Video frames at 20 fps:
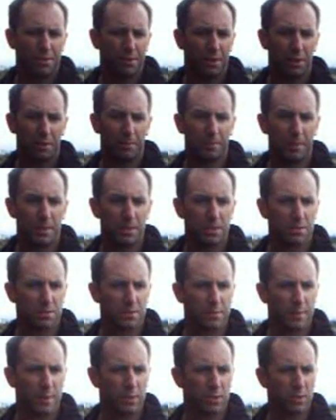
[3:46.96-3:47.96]
they're a piece
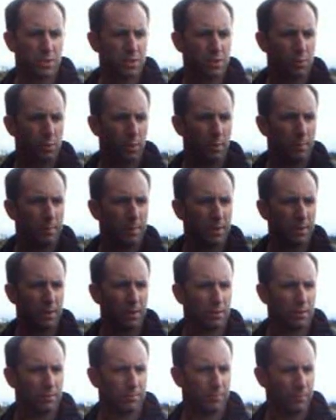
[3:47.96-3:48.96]
of specialist equipment.
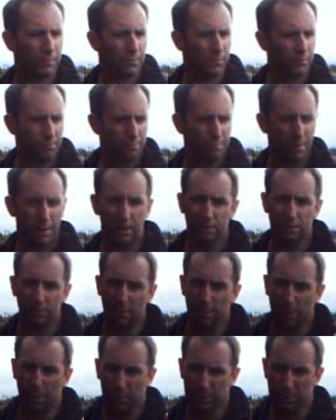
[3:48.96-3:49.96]
They're made of
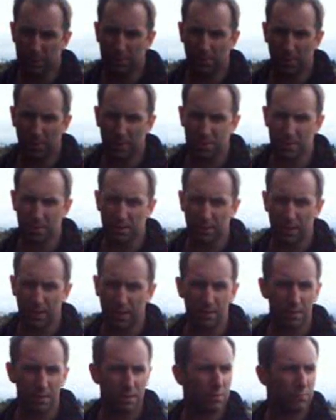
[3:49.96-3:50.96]
epoxy resin
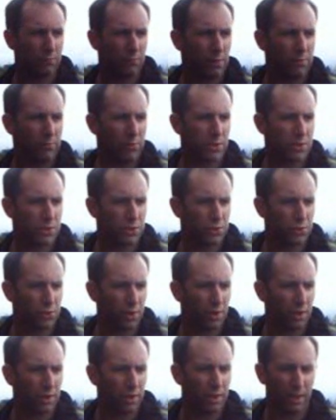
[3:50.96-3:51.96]
again, so very, very
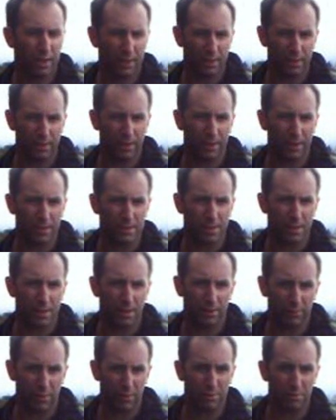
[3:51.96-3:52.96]
strong and light
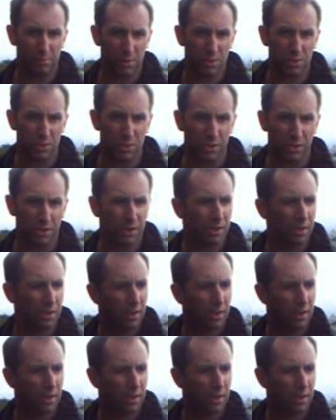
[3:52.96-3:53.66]
and very rigid.